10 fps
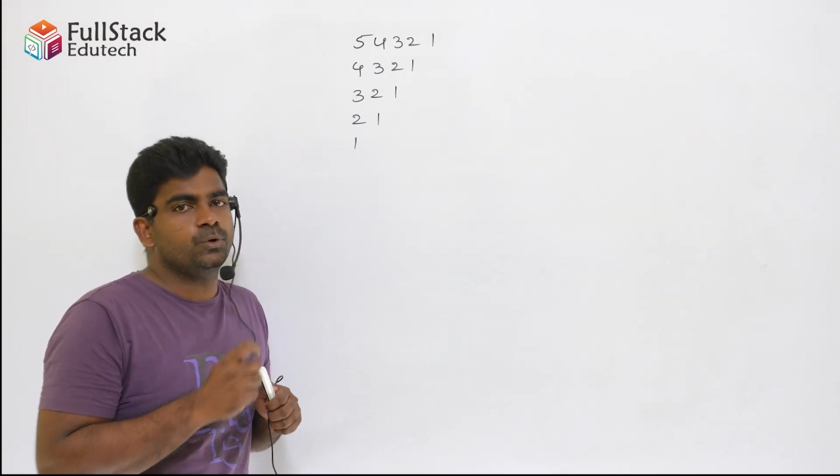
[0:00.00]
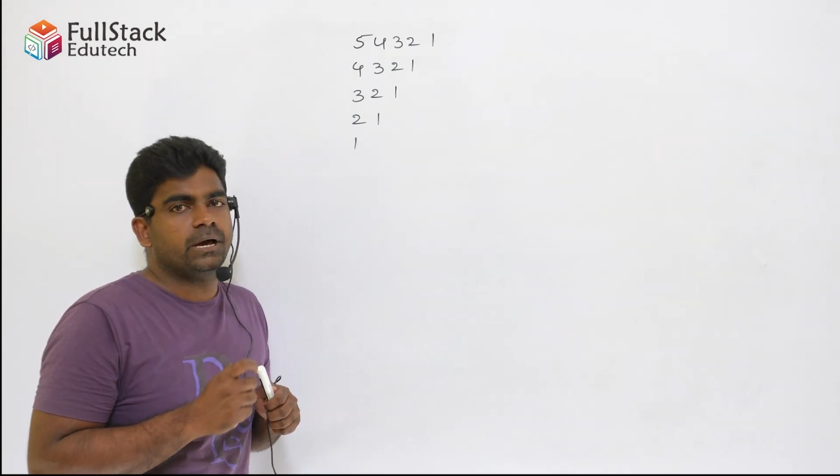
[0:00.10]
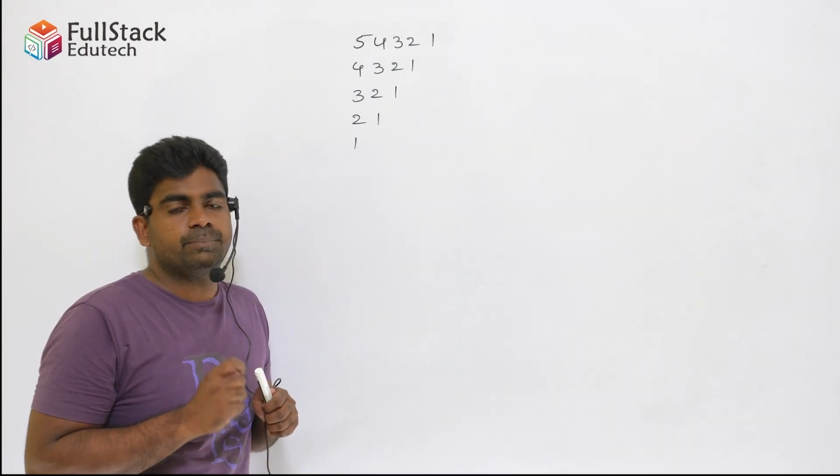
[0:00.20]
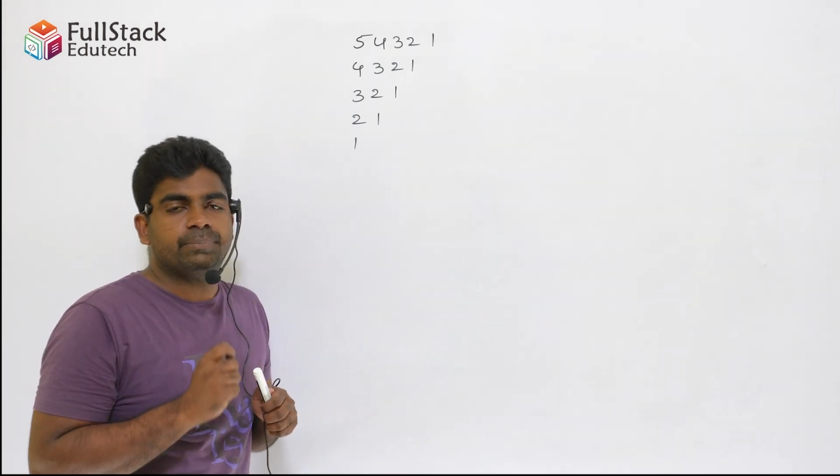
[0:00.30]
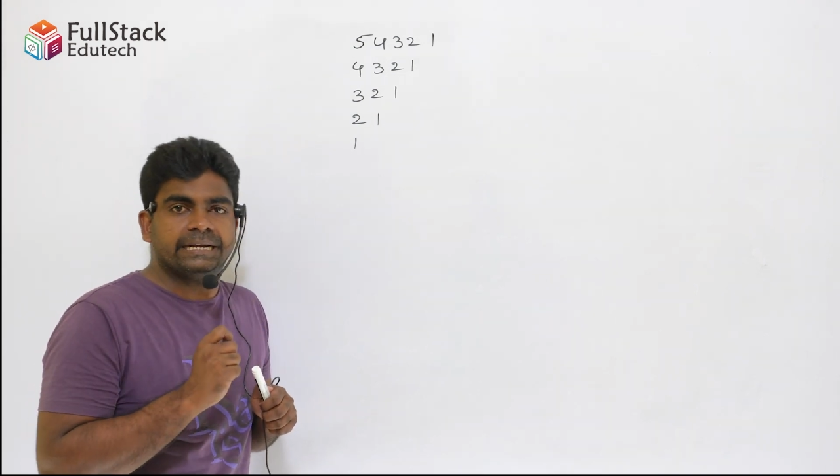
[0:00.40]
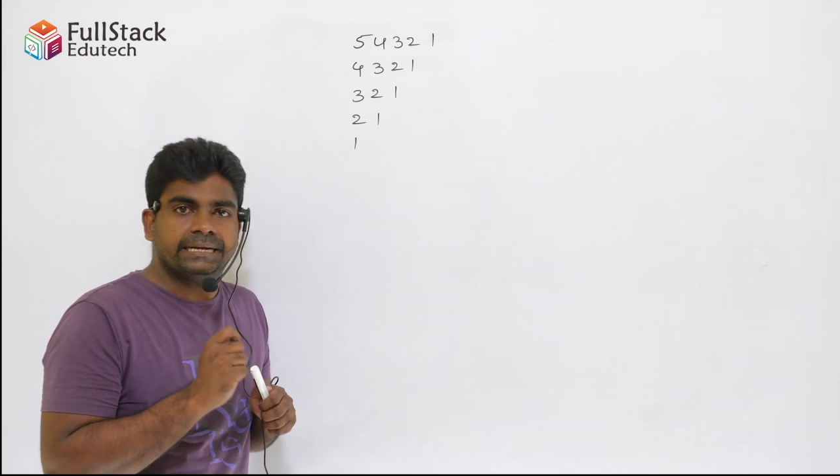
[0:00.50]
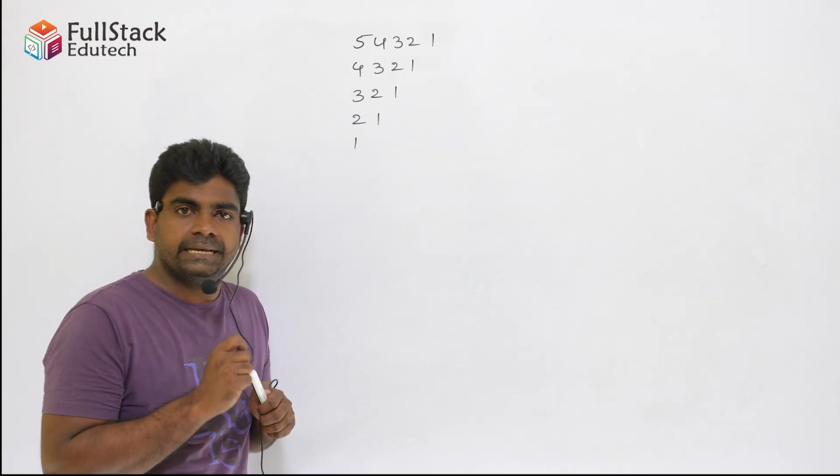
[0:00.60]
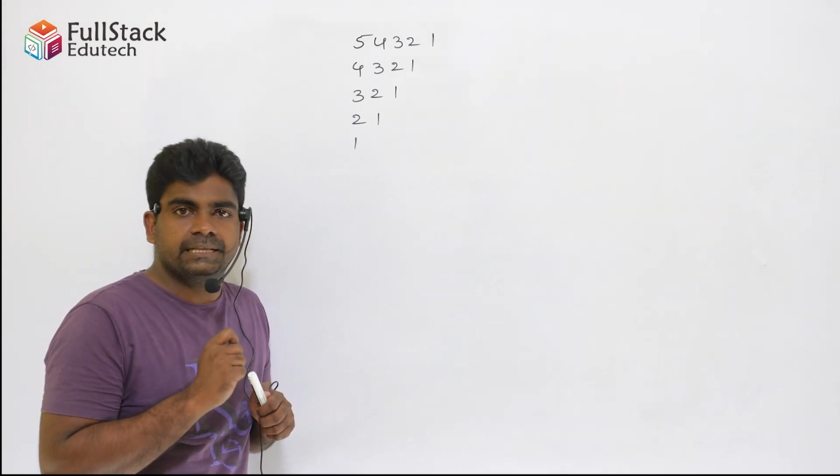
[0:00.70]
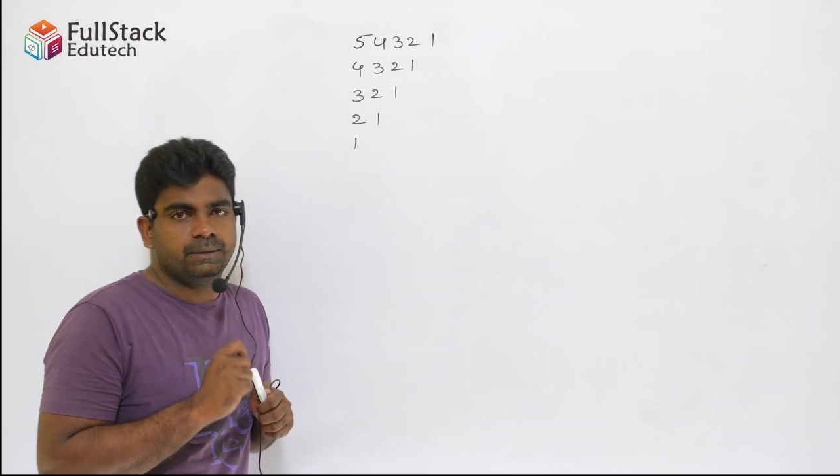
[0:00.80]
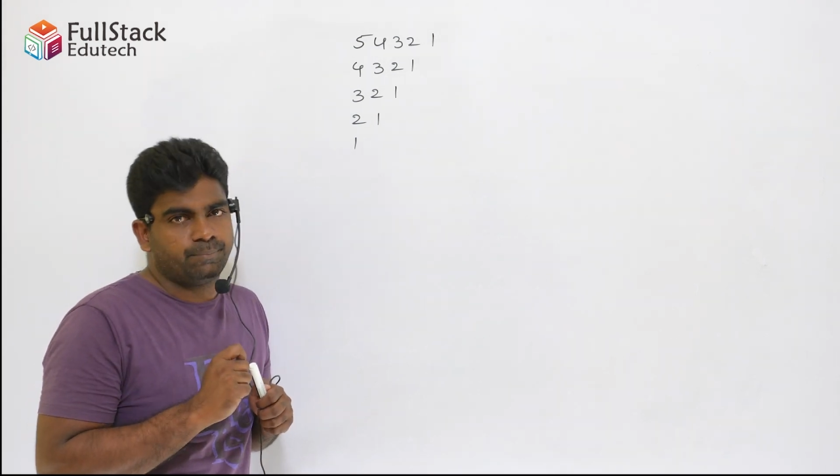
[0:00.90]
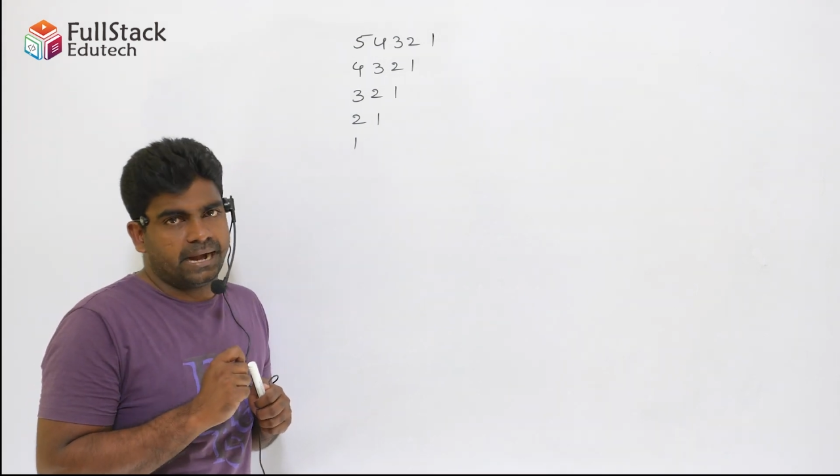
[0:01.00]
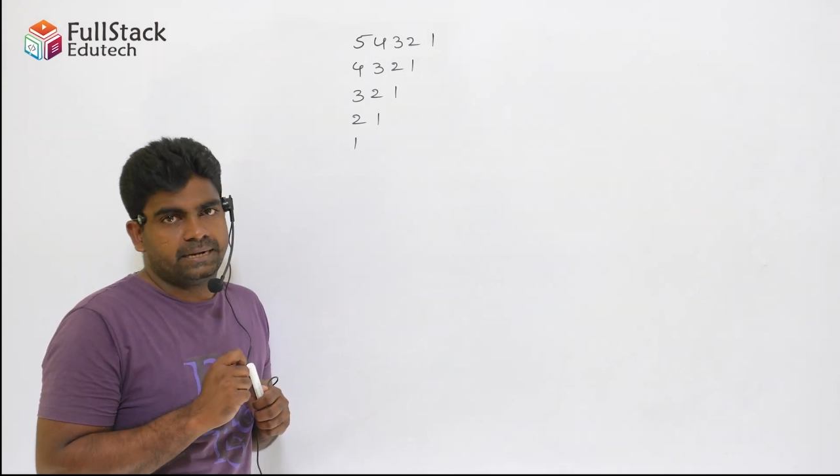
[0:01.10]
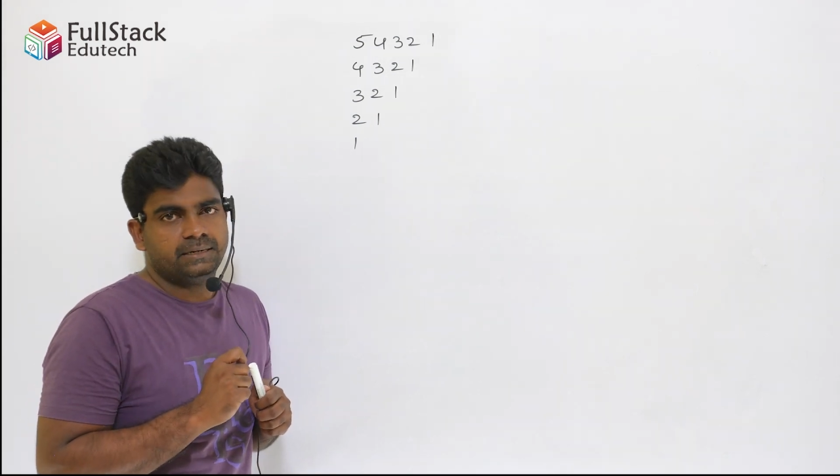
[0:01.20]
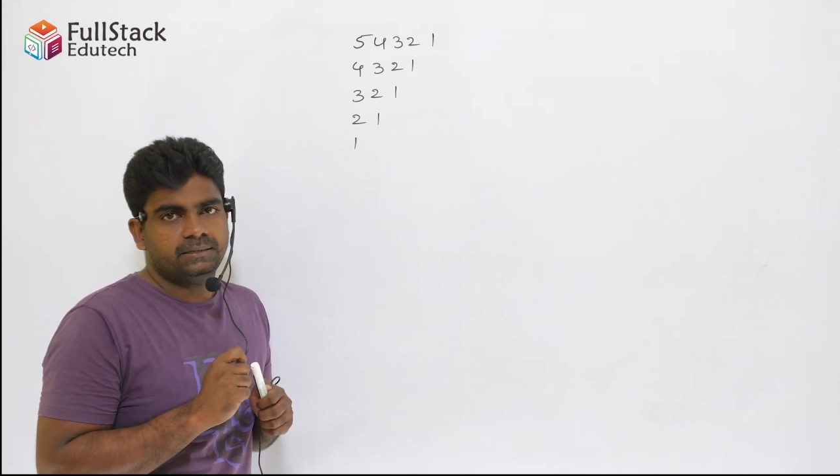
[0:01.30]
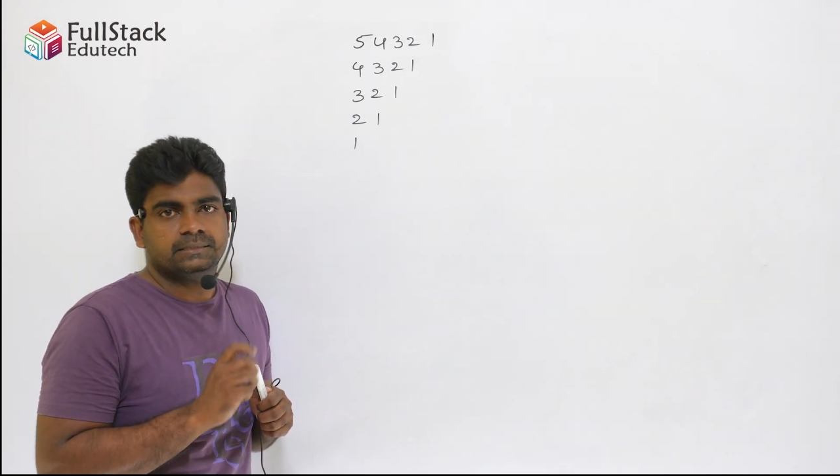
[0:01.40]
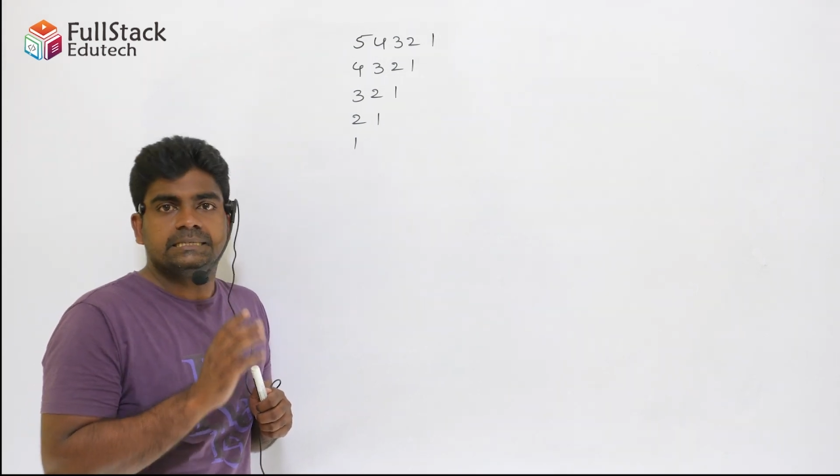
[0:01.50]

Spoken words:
are printing the pattern,